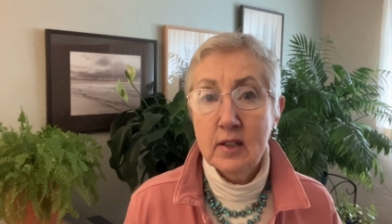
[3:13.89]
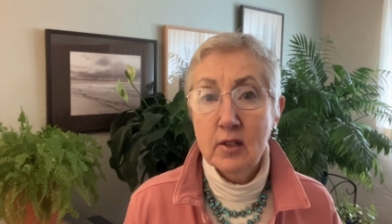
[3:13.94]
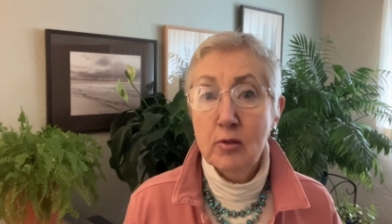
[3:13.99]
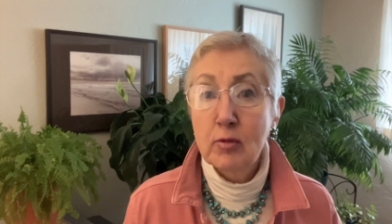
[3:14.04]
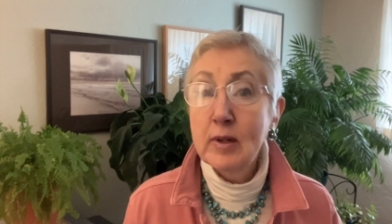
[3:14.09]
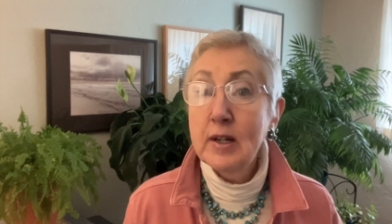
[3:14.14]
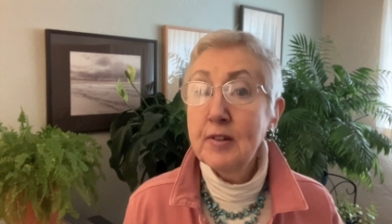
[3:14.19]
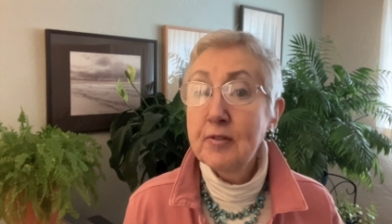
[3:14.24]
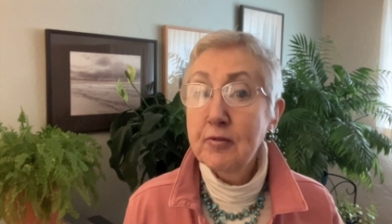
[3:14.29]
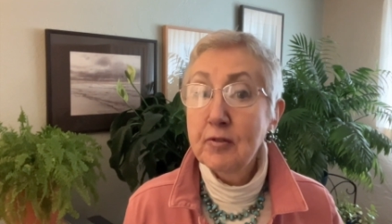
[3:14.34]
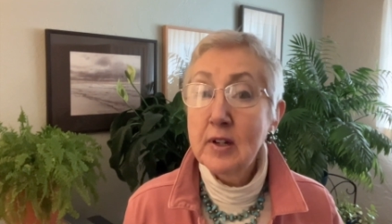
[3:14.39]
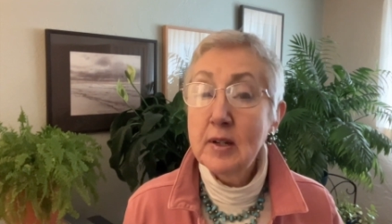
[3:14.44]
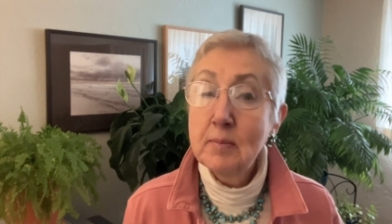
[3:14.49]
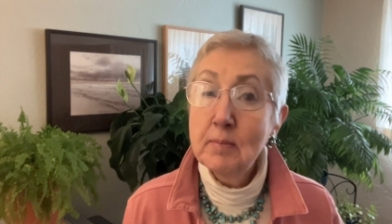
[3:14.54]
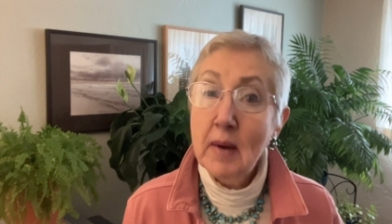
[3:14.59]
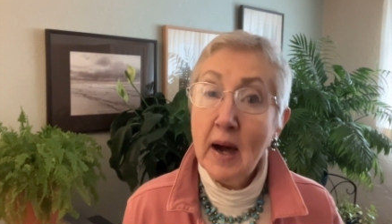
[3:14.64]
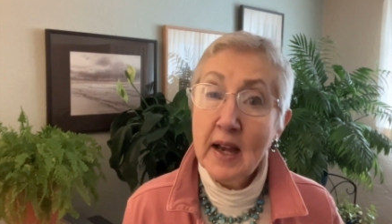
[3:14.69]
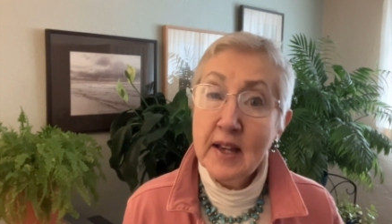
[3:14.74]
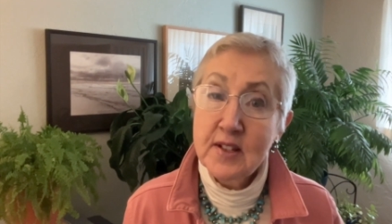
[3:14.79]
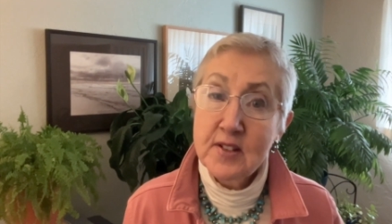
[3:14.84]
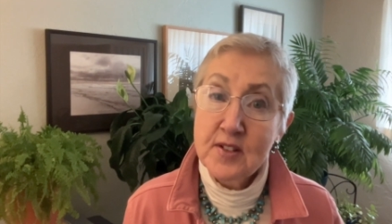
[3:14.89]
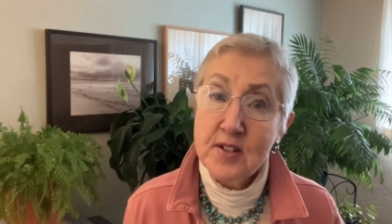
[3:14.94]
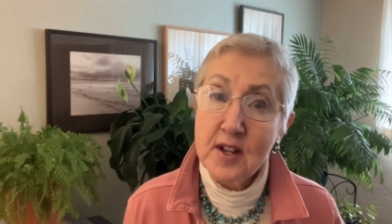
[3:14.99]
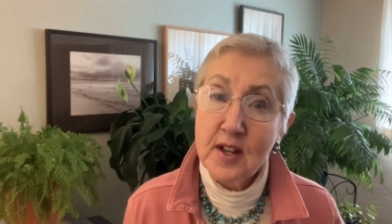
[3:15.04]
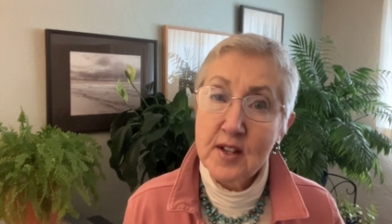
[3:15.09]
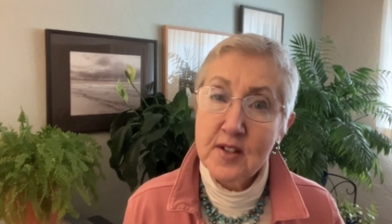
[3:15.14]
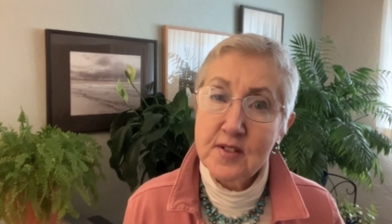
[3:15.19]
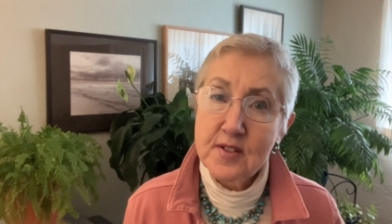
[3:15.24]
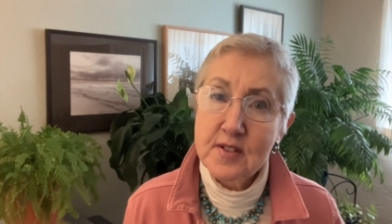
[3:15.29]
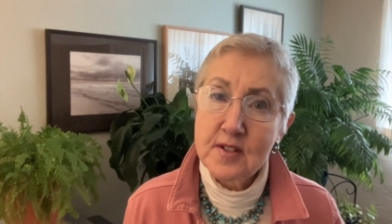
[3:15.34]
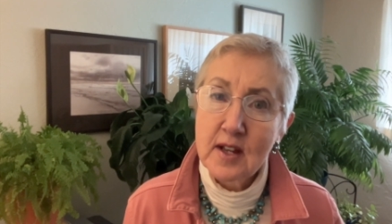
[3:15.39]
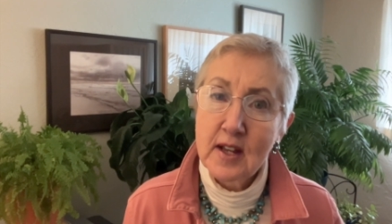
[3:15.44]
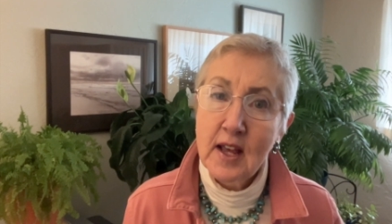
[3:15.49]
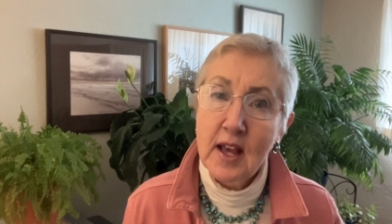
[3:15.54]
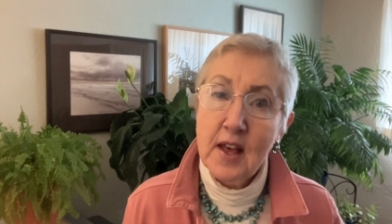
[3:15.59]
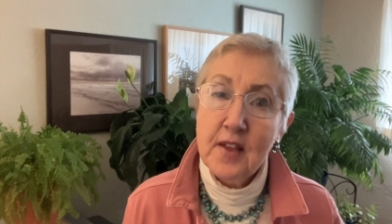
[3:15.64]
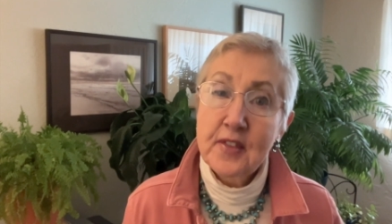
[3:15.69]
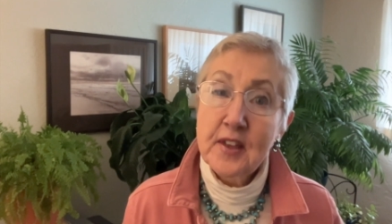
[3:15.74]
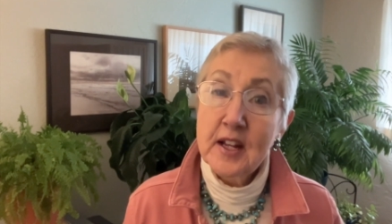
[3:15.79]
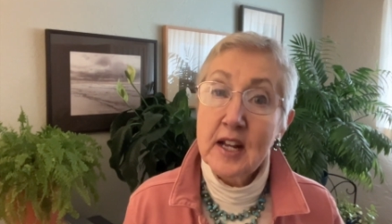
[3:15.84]
Grief reminds us
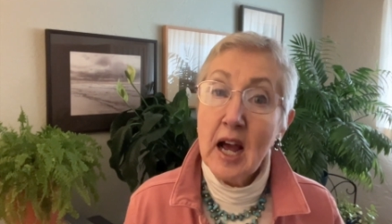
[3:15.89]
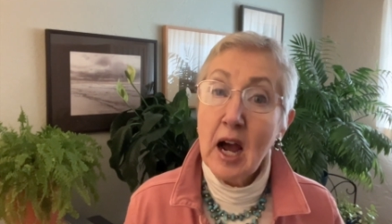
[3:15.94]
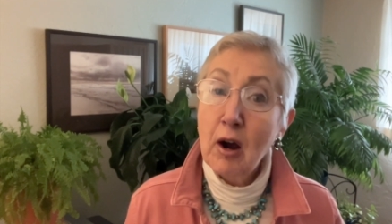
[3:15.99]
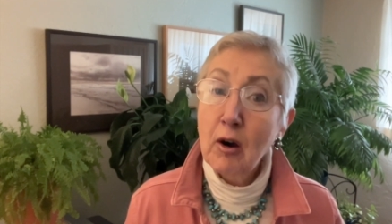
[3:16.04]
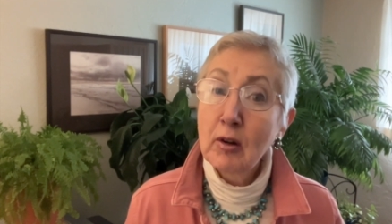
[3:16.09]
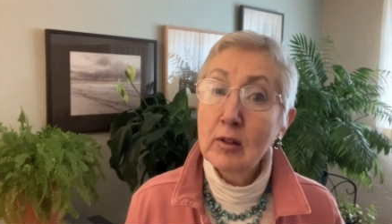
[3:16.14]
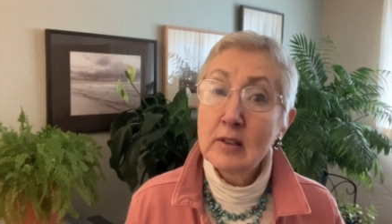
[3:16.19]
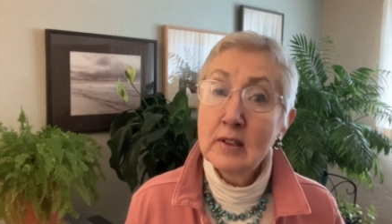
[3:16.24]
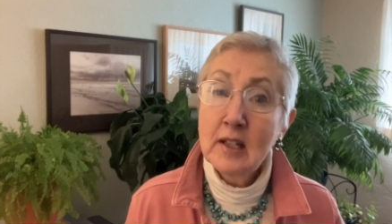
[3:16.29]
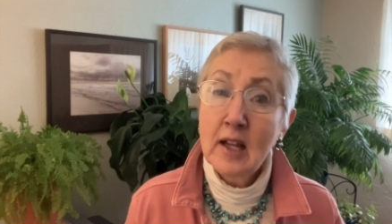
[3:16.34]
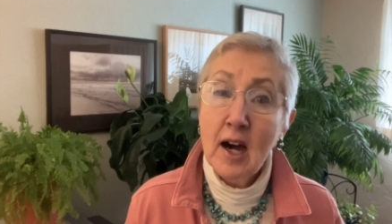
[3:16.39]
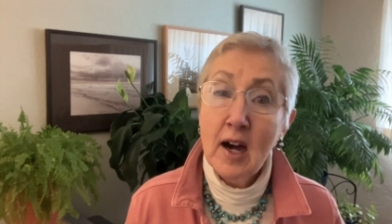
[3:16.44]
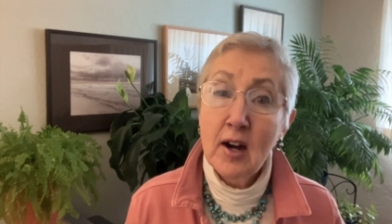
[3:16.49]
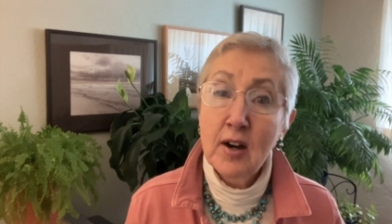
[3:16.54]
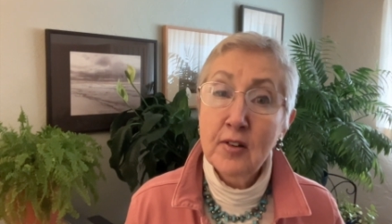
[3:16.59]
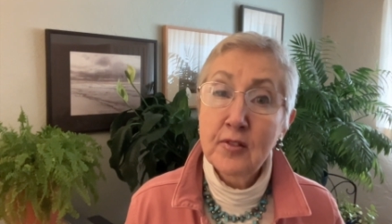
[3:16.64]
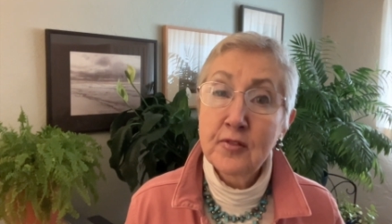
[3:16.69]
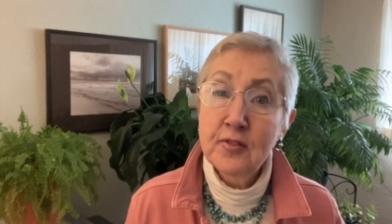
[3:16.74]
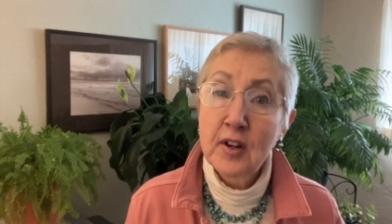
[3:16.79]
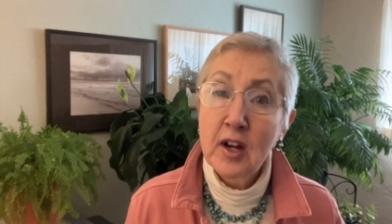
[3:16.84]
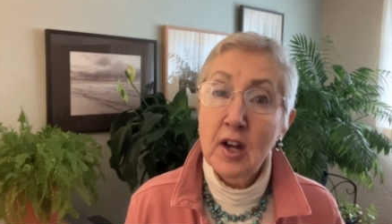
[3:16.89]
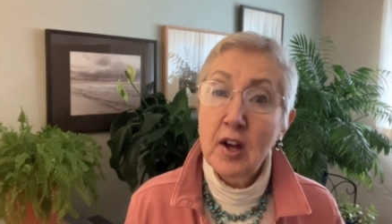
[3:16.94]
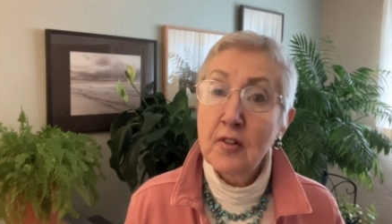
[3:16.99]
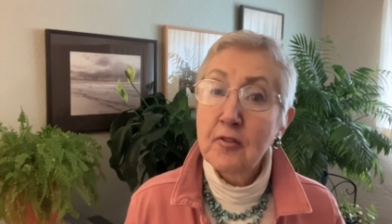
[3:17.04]
that our love